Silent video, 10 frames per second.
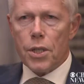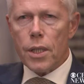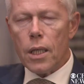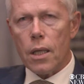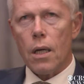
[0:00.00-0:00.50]

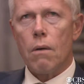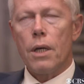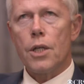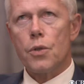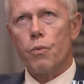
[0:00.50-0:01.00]
see now
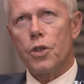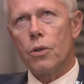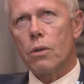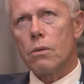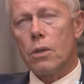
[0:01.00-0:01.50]
is what
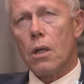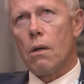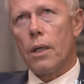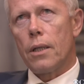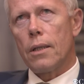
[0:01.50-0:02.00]
you could
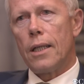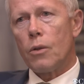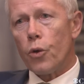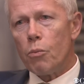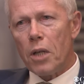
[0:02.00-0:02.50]
call in, in
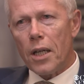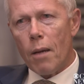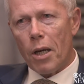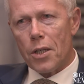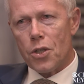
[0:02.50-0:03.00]
group
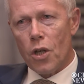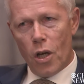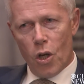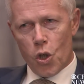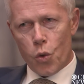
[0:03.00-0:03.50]
dynamics,
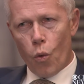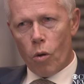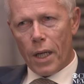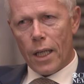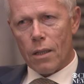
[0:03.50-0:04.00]

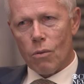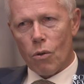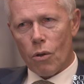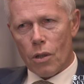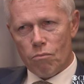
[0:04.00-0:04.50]
swarming
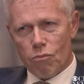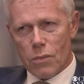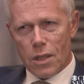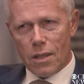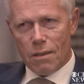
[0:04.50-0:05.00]
or
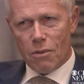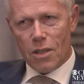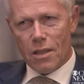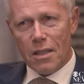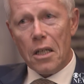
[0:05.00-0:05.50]
uh,
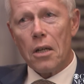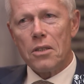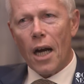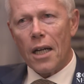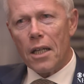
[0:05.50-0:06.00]
the, the,
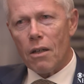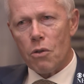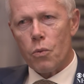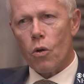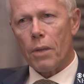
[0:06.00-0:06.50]
idea of
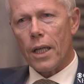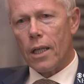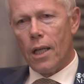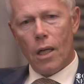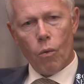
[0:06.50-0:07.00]
swarming,
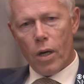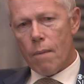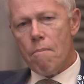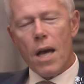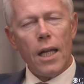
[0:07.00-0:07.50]
where
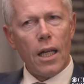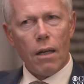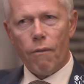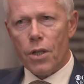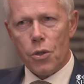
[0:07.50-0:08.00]
many
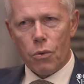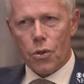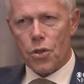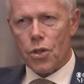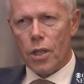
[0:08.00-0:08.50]

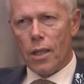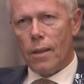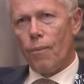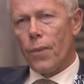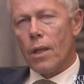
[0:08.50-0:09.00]
individuals,
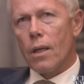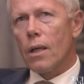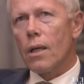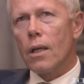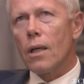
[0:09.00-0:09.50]

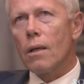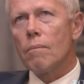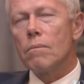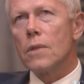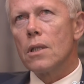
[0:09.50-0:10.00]

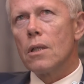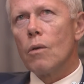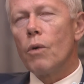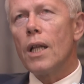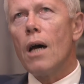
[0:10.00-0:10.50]
um,
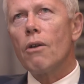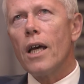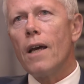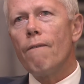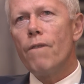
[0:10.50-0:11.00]
without
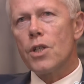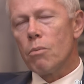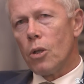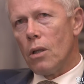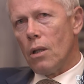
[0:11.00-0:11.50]
a
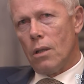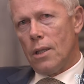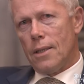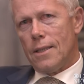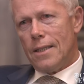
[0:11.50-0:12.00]
visible
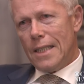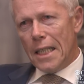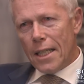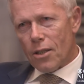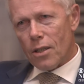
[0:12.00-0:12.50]

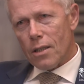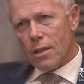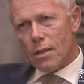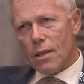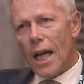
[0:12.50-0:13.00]
leader,
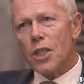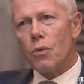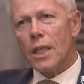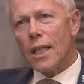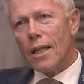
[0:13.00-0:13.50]

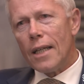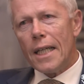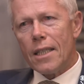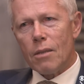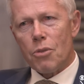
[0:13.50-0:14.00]
actually
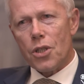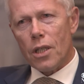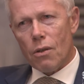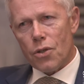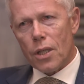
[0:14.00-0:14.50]
lead
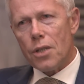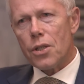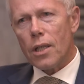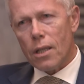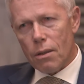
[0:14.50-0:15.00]
themselves and
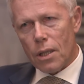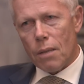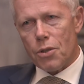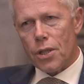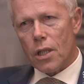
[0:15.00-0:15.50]
decide on
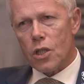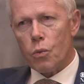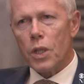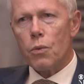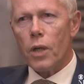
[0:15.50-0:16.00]

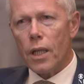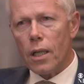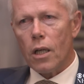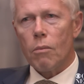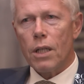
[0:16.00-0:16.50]
themselves which way they
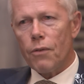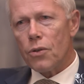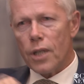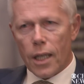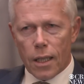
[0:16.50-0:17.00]
go. But if you
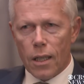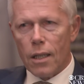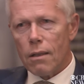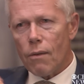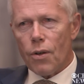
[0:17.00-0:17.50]
take
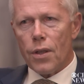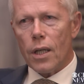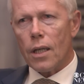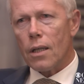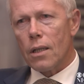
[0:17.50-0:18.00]

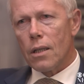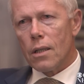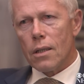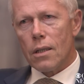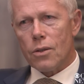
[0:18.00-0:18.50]
everything
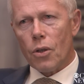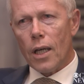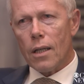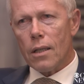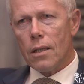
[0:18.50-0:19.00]
uh,
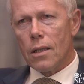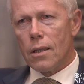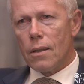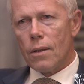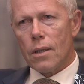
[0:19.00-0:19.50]
together,
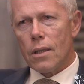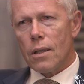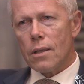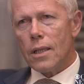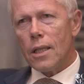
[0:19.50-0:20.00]

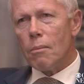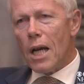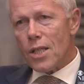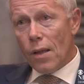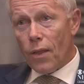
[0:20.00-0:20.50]
uh, the
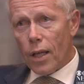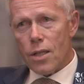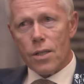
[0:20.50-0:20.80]
amazing thing